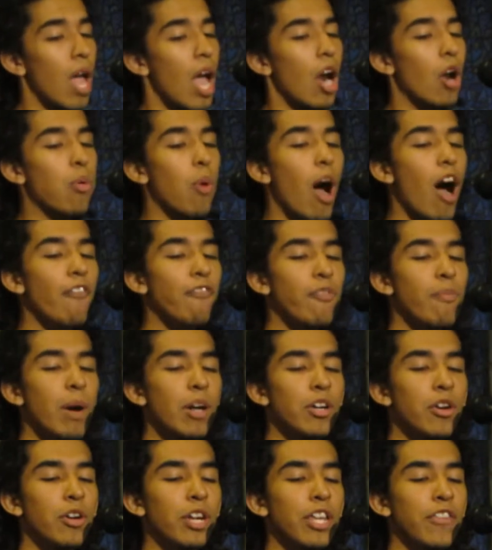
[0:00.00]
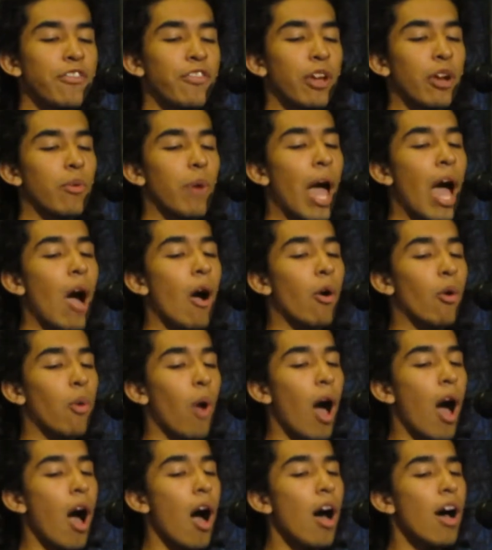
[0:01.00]
Crawl from underneath the ground,
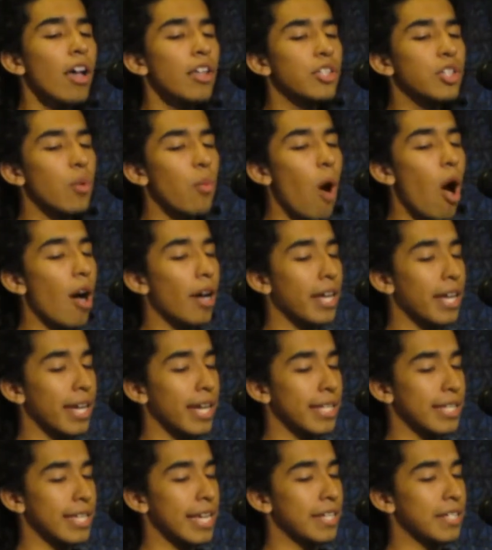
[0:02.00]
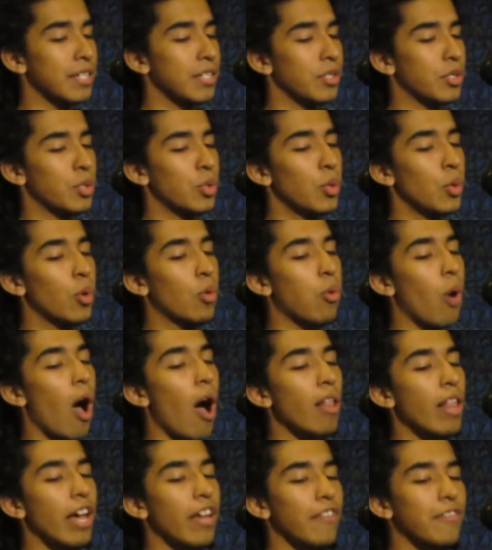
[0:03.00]
crawl so walking is lesson two.
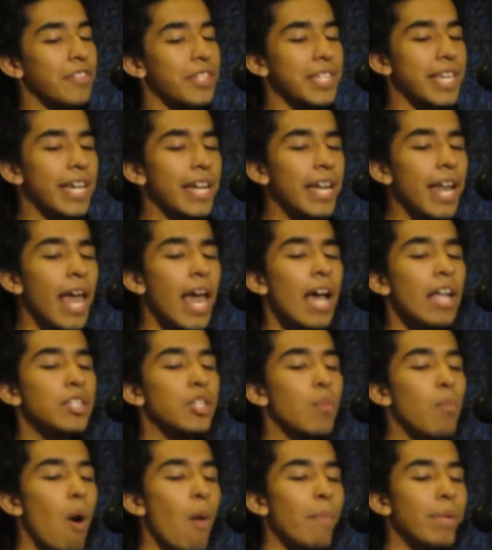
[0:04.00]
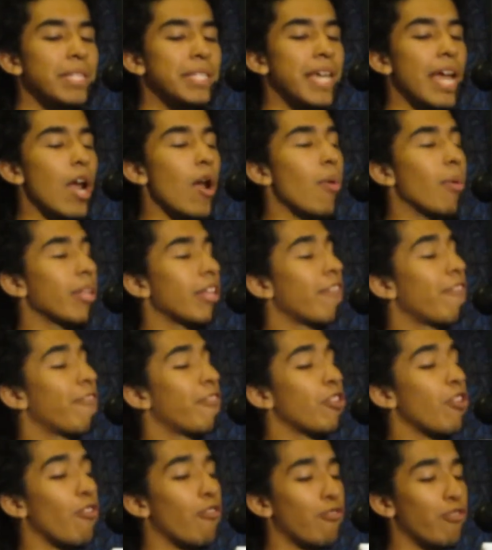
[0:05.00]
Crawl out of skin to momentarily
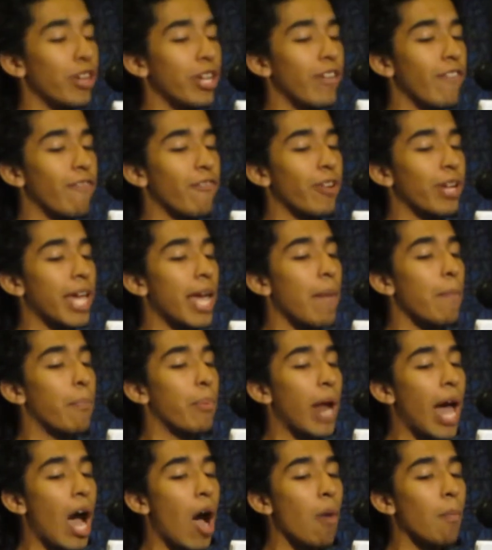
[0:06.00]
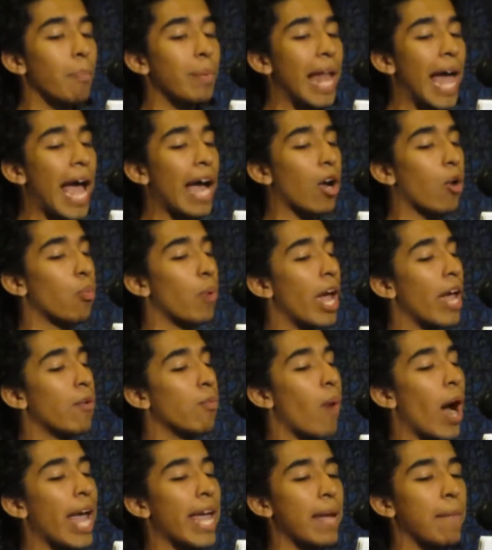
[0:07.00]
feel freedom. Forget brown, black, red,
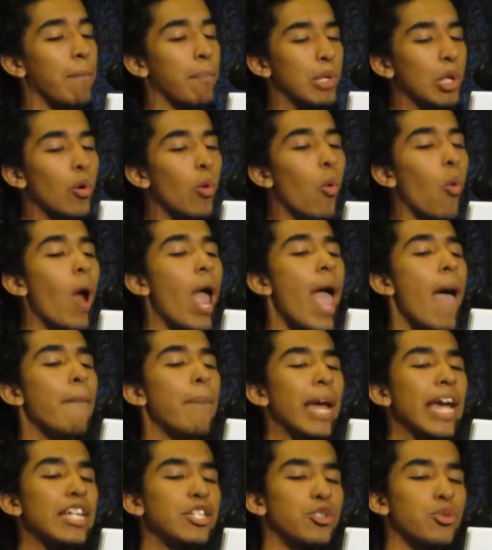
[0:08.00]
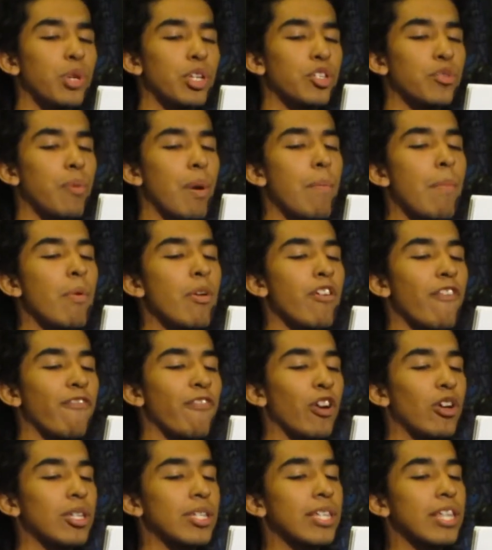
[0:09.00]
white, and blue. Patriots, remember your
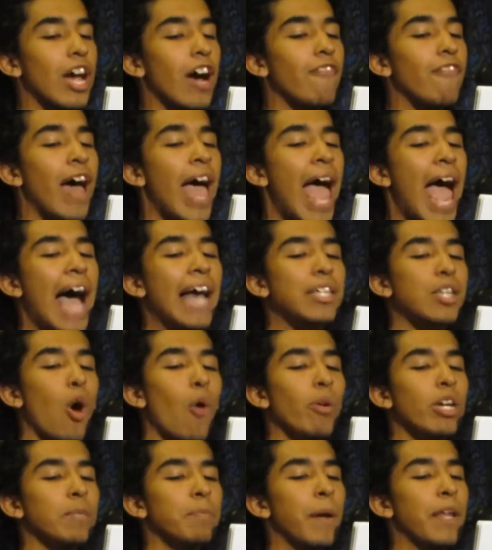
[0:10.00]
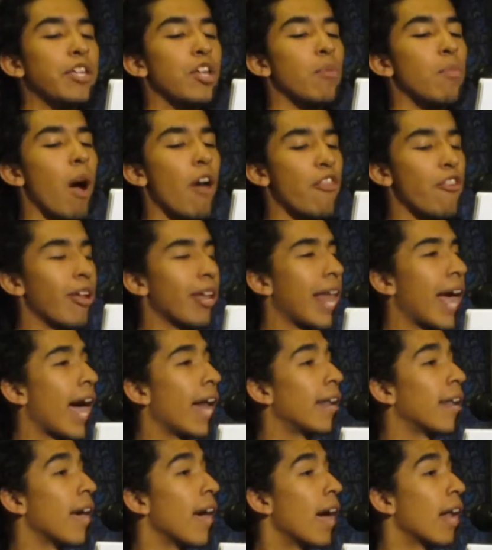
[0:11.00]
first love has always been your
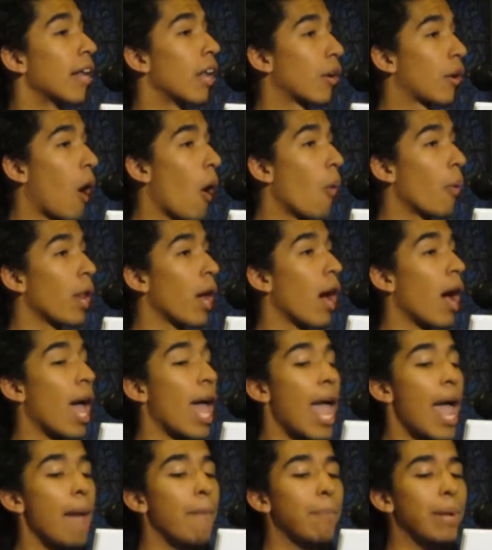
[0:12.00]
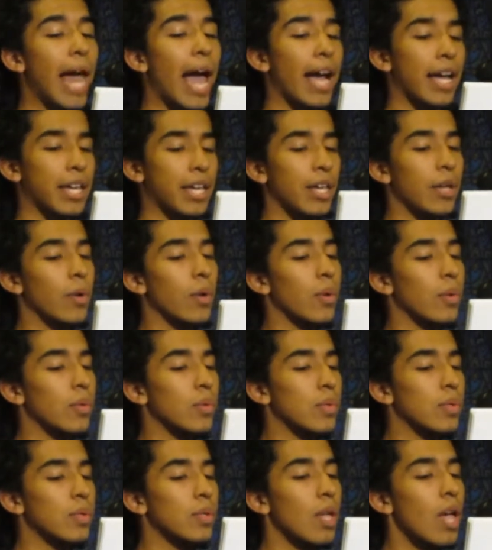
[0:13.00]
motherland, Lakota and Black
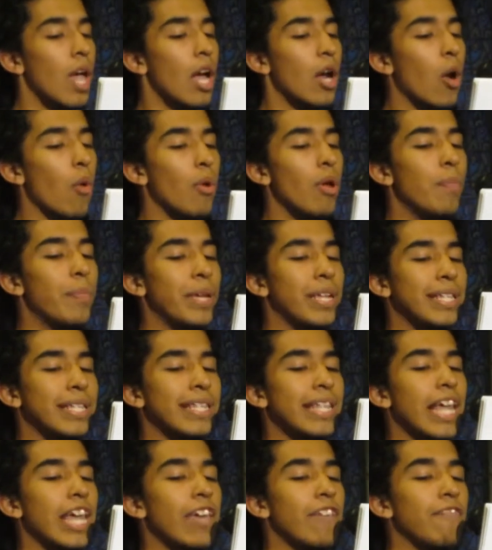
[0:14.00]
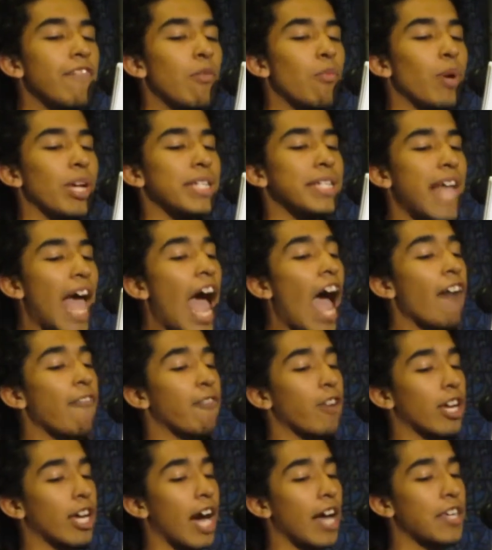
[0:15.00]
Hills. Caribbean slave in West
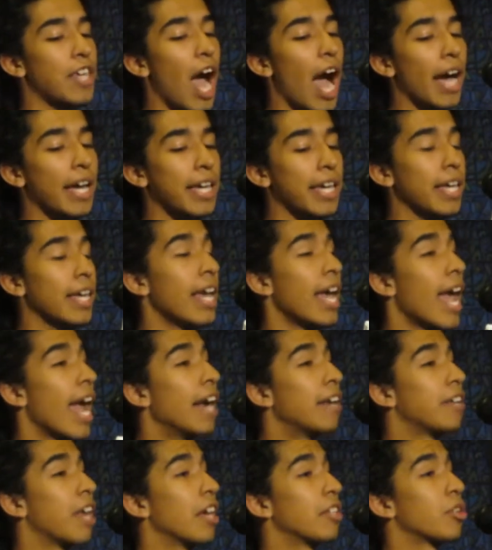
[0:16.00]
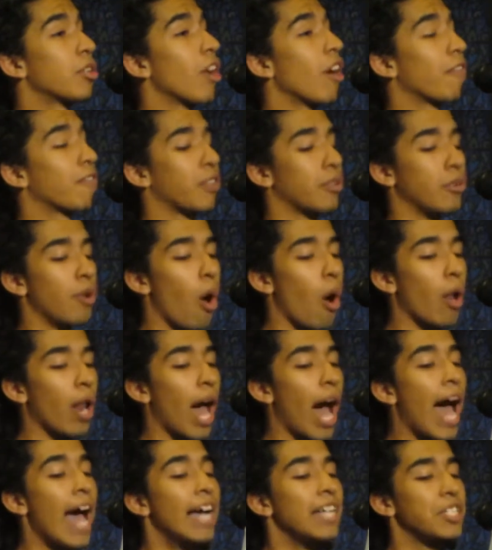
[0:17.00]
Africa, Yaqui and desert of
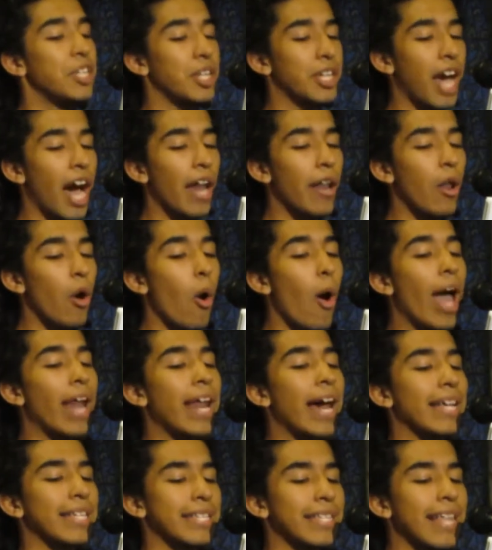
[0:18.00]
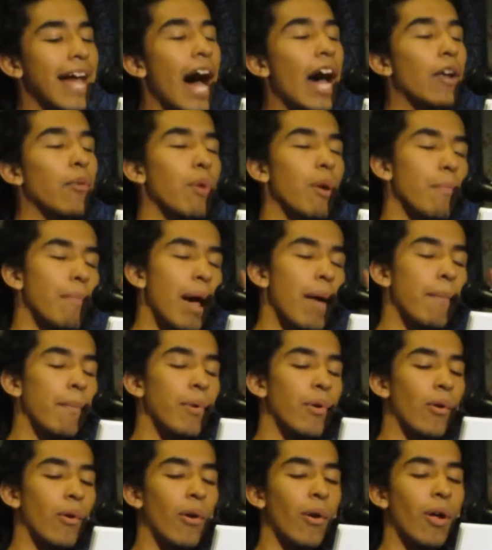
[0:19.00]
Sonora, Chicano and Aztlán
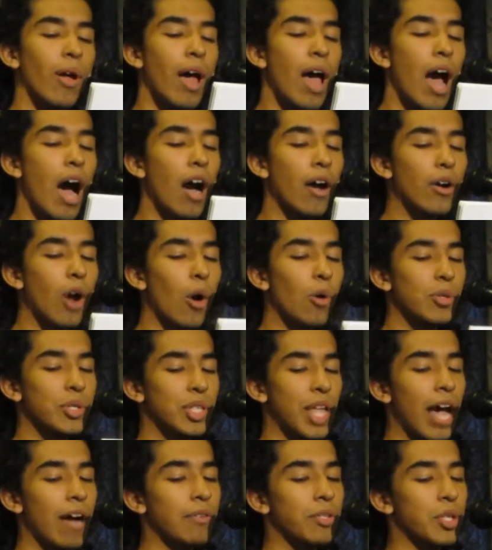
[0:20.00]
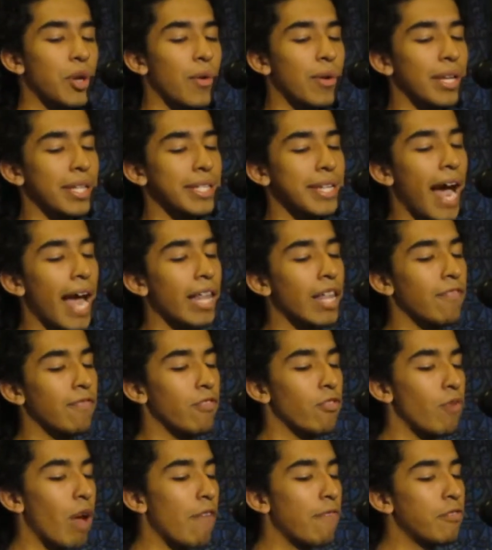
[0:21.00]
remember. A ghost town turned asylum
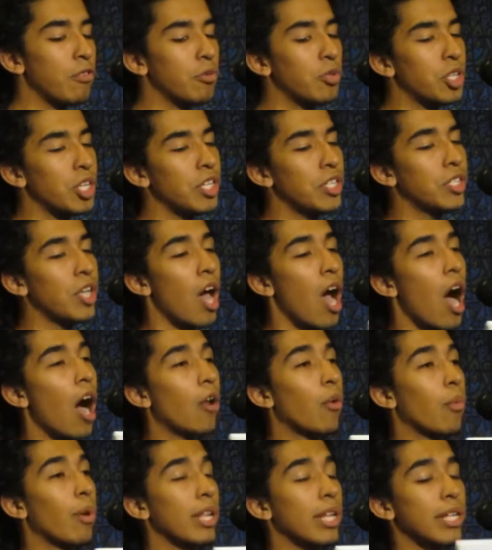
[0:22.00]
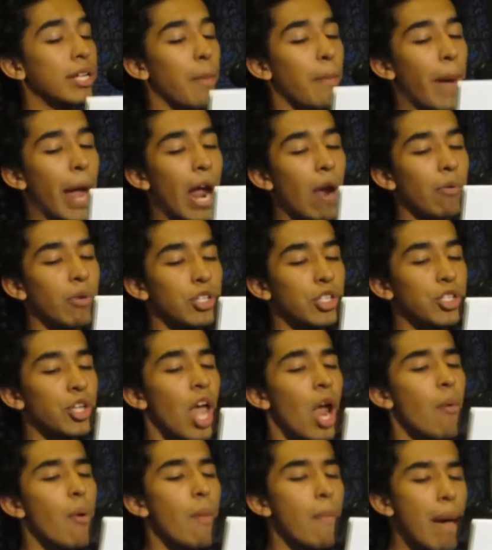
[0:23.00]
for refugees unwilling to perish.
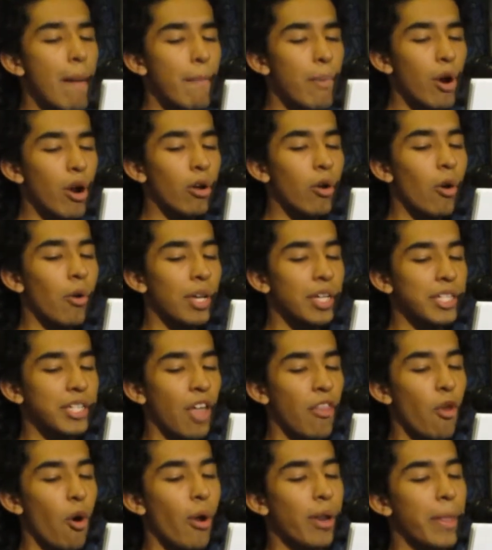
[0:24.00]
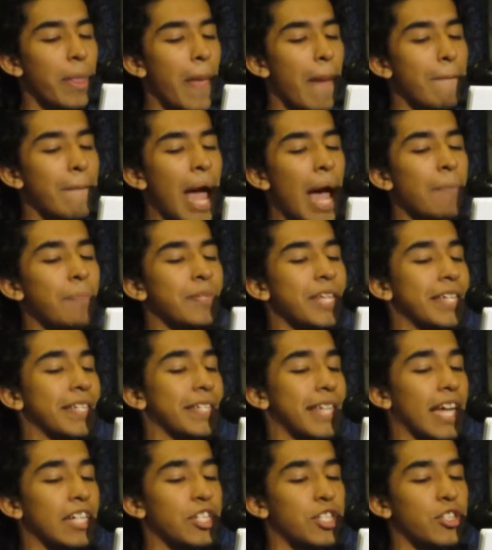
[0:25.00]
Remember a conquistador and the maps that
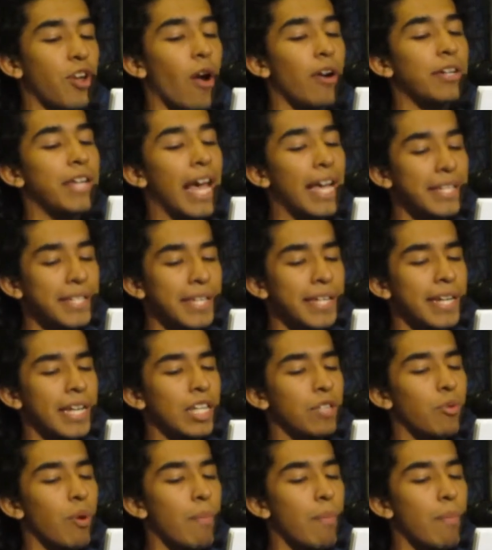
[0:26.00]
sketched our destinies.